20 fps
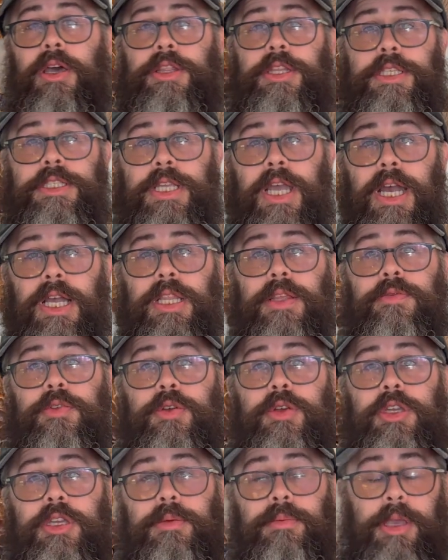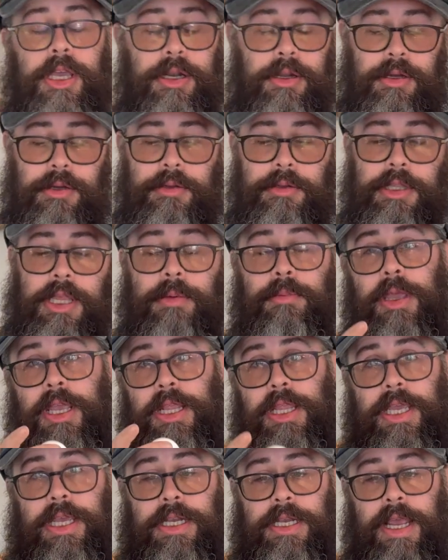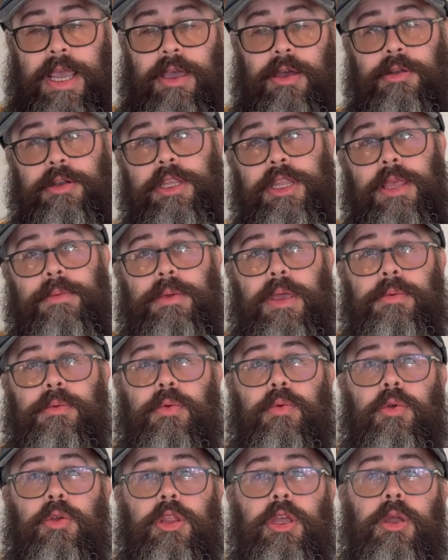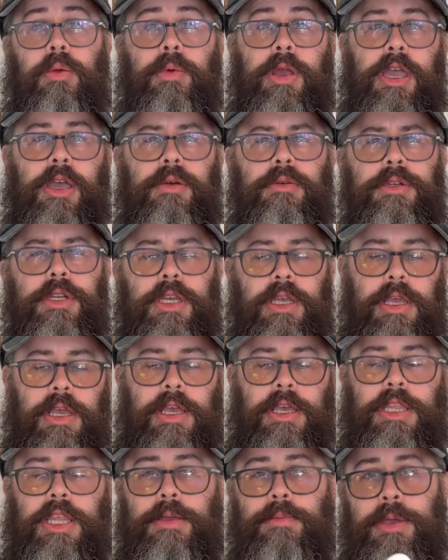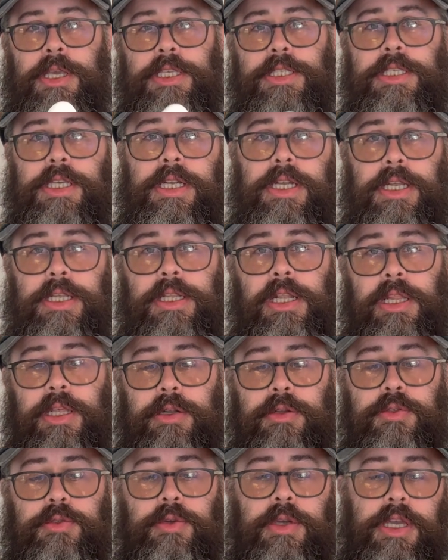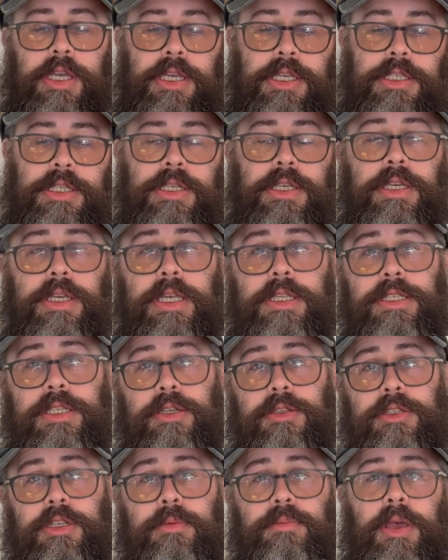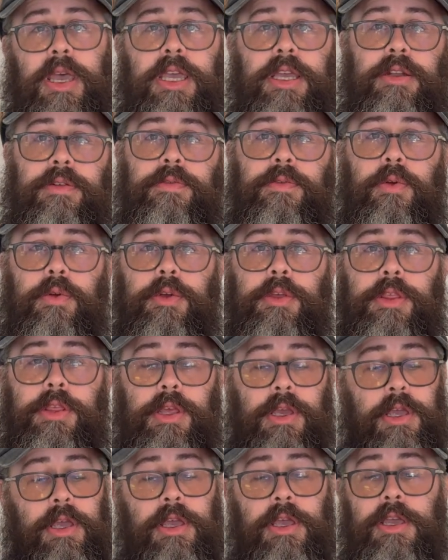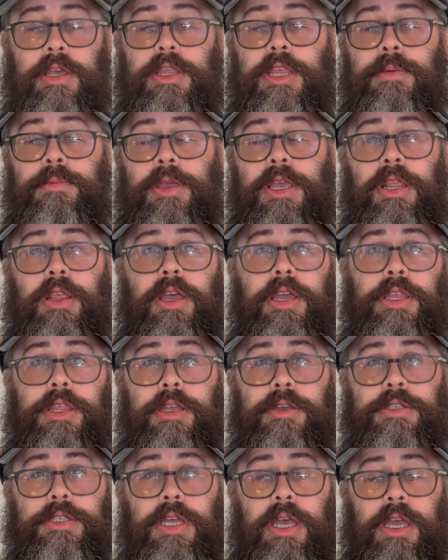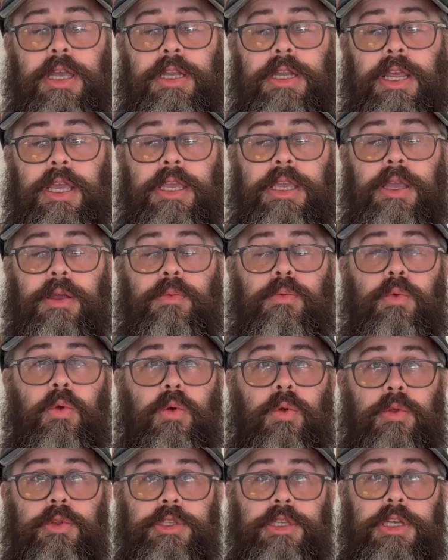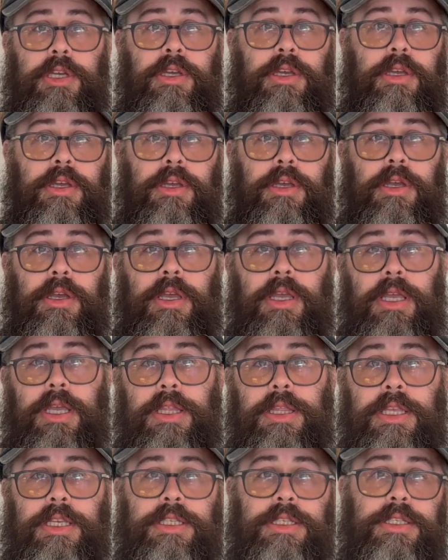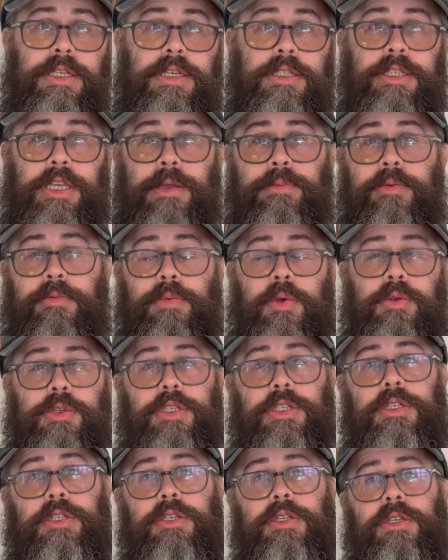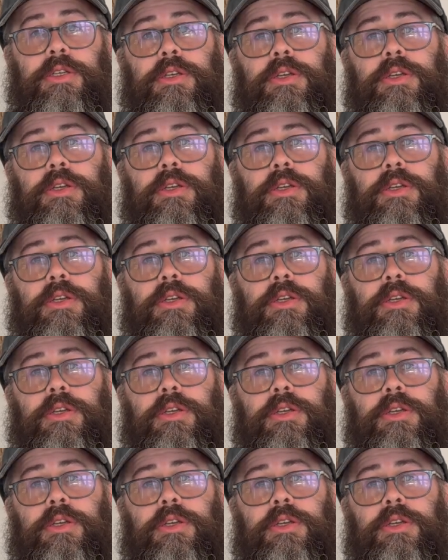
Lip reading: on the style of your incubator, they may lay down and they may be rolling around. They may sit in the little trays and get tilted back and forth. They may lie on their side and get rolled in this type of motion.